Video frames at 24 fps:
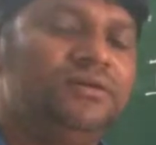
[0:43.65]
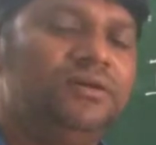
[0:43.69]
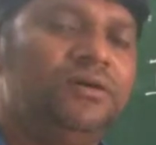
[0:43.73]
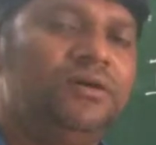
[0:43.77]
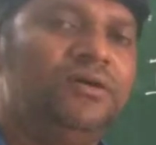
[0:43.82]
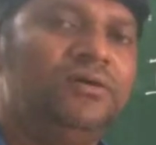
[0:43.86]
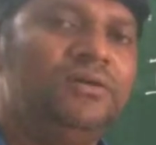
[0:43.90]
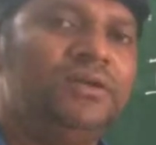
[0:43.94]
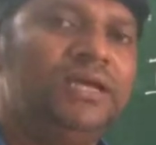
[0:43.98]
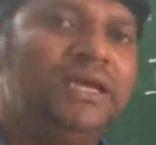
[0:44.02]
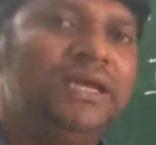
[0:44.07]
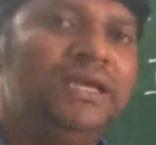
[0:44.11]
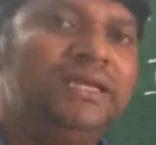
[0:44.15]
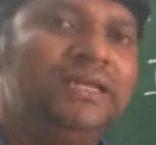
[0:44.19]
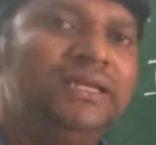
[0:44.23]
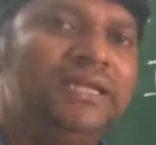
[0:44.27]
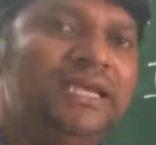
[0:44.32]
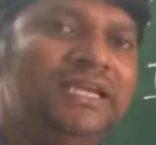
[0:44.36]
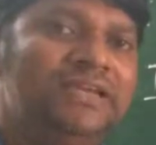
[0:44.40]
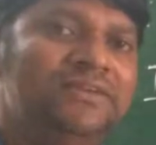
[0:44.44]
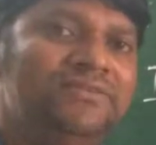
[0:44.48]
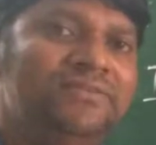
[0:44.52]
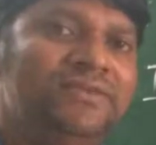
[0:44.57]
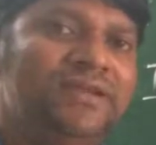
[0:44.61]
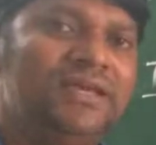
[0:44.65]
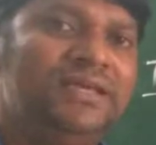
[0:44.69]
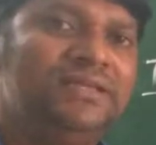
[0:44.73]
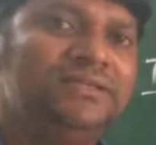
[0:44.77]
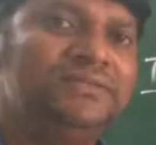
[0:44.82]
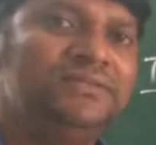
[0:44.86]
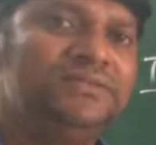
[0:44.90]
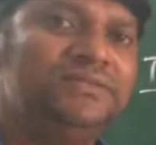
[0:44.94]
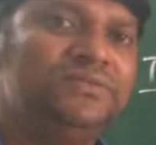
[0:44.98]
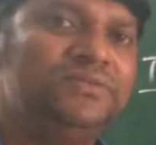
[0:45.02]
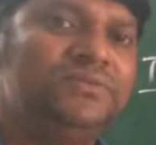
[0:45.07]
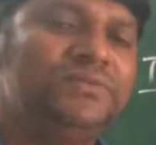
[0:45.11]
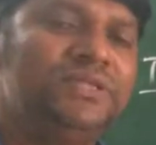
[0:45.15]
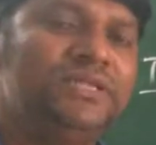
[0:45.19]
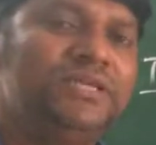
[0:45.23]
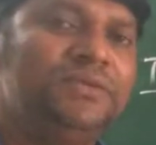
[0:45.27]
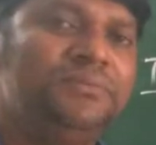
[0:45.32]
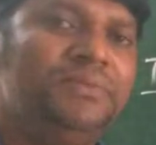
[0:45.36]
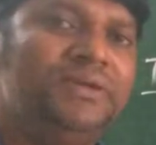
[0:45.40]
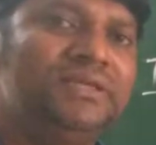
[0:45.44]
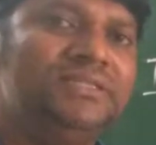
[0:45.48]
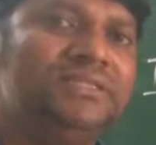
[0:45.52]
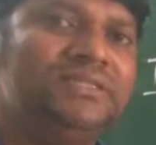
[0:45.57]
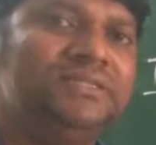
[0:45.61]
online live class through the
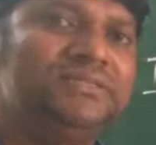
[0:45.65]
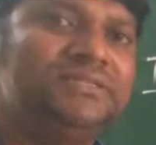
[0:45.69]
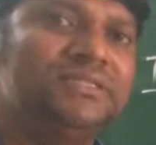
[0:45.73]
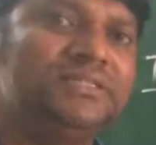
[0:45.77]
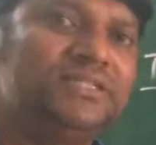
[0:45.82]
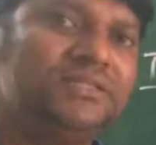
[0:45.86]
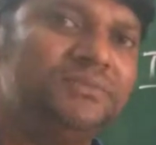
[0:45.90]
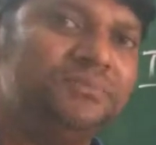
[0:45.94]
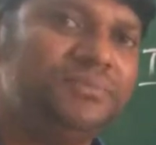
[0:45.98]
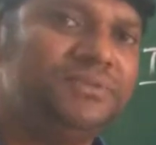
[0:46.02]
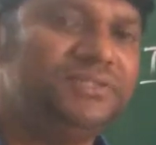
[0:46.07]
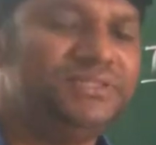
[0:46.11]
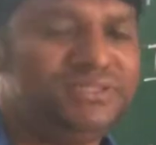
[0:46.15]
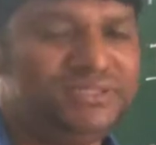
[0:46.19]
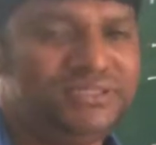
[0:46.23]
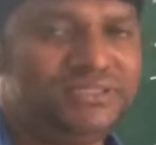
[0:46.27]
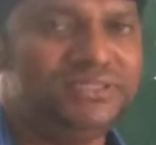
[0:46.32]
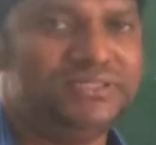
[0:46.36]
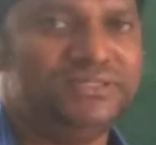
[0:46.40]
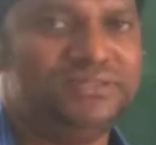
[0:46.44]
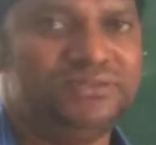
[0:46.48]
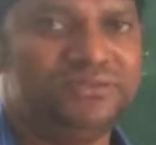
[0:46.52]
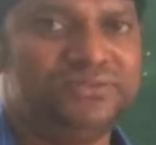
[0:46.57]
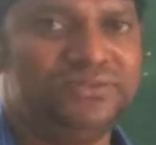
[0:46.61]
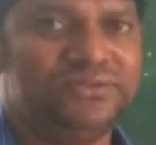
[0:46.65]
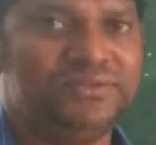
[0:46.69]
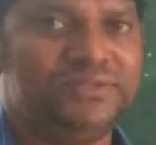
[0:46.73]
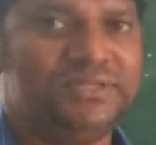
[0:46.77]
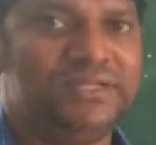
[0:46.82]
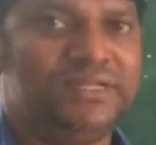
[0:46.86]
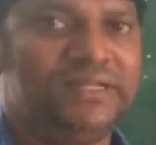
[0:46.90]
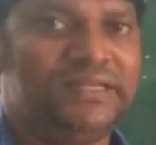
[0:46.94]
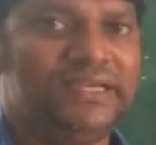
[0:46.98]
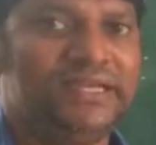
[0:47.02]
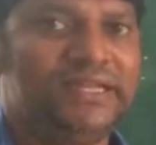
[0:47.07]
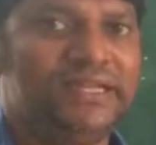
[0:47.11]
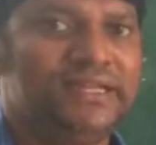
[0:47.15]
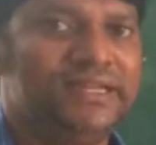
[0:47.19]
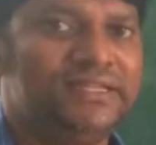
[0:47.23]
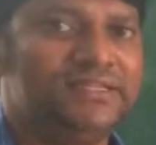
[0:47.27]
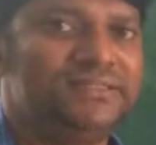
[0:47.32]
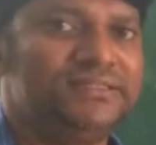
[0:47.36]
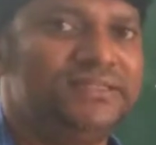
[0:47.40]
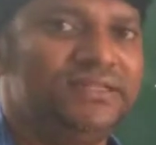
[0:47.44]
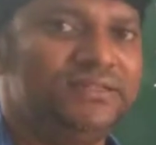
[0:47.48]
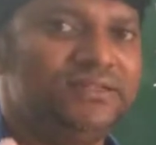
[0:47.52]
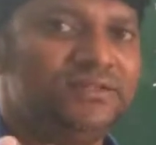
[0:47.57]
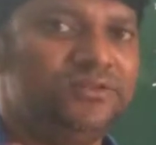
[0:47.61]
images and the picture, so that you can
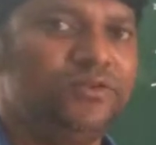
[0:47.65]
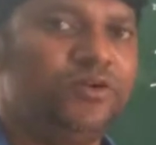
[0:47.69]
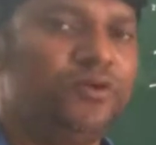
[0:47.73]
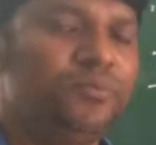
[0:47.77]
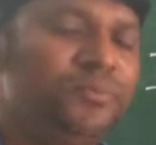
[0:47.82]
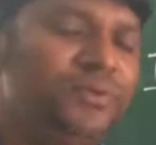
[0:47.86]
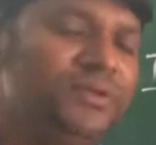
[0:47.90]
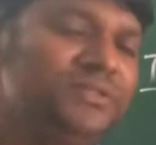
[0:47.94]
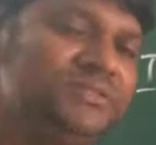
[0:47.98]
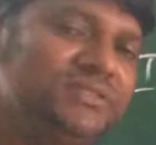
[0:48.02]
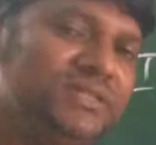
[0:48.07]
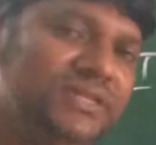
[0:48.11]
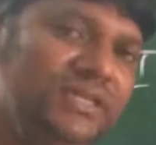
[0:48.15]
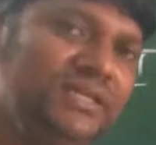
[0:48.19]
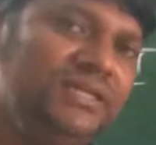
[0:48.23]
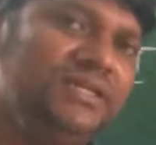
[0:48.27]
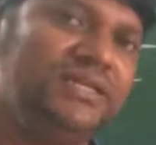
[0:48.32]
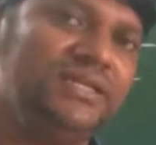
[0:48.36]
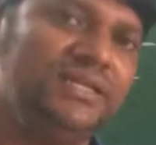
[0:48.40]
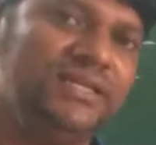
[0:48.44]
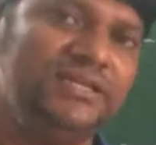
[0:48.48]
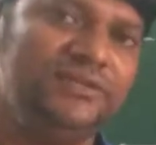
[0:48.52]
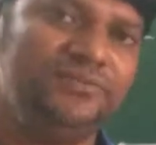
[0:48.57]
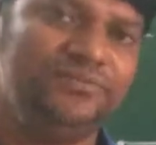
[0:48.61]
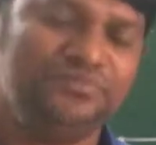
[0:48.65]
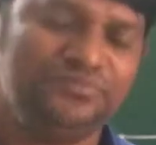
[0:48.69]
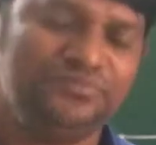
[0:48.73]
understand the topics clearly.